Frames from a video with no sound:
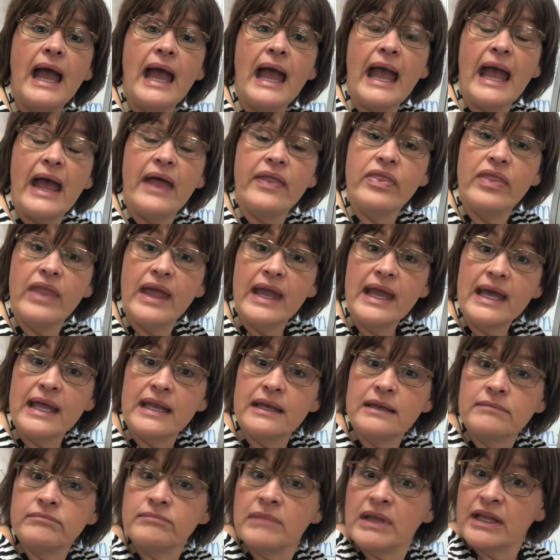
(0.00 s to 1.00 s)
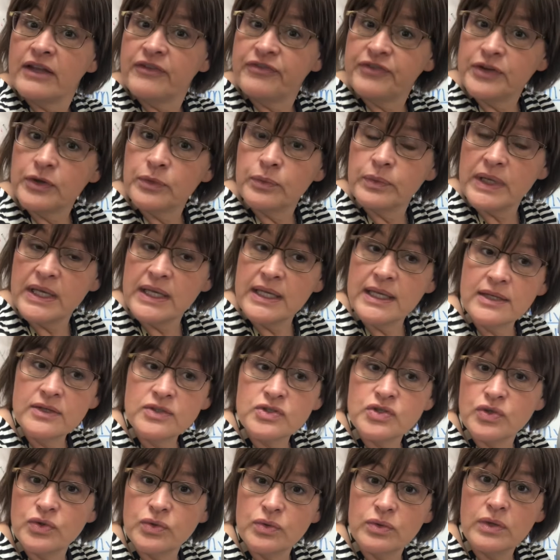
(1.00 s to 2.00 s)
And then if you're reading
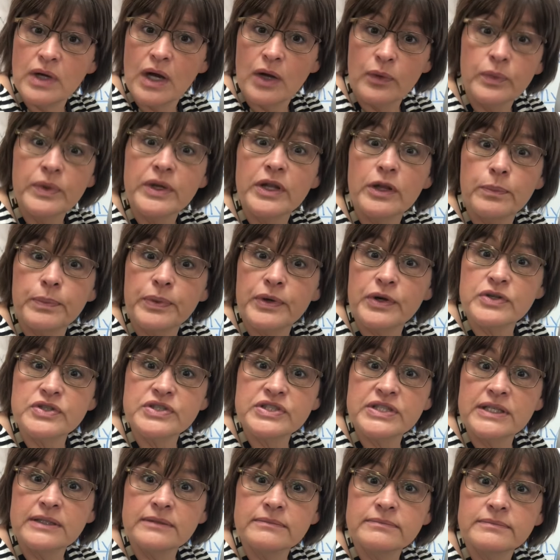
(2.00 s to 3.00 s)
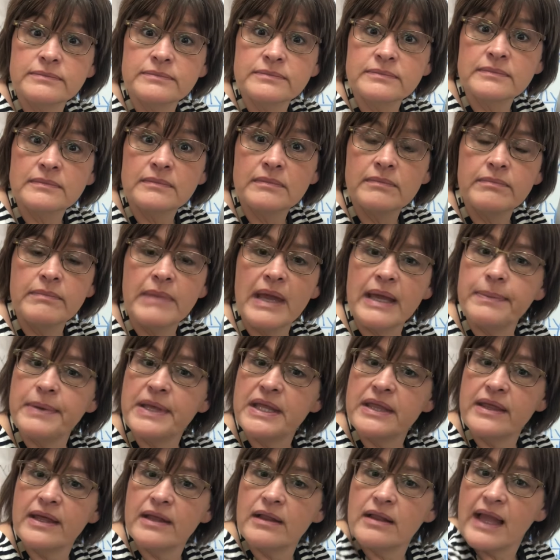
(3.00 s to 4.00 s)
to a real person, maybe
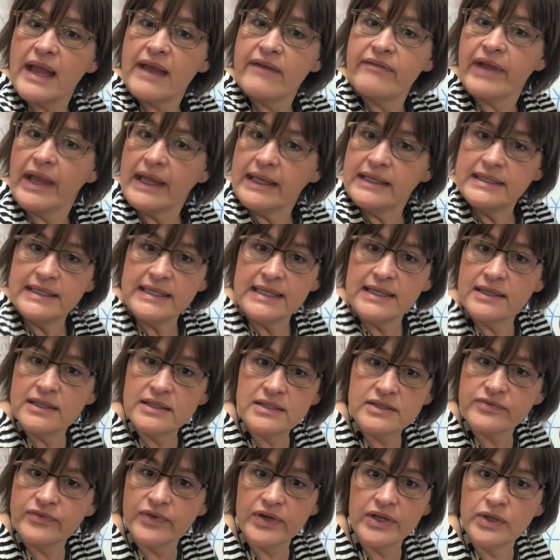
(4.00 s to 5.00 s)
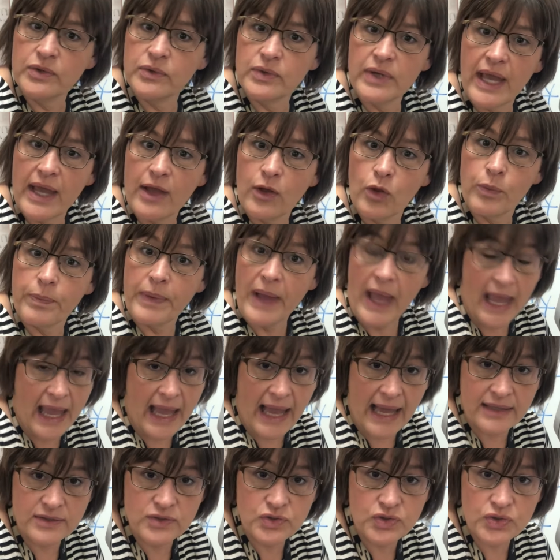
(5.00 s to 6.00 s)
they'll have ideas for you to help
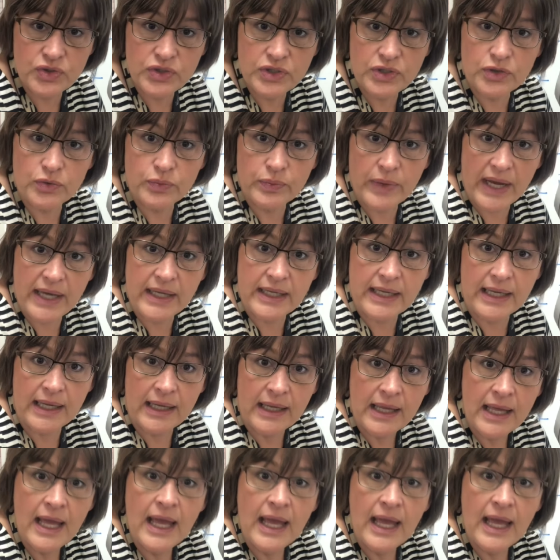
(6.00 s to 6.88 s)
add to your writing,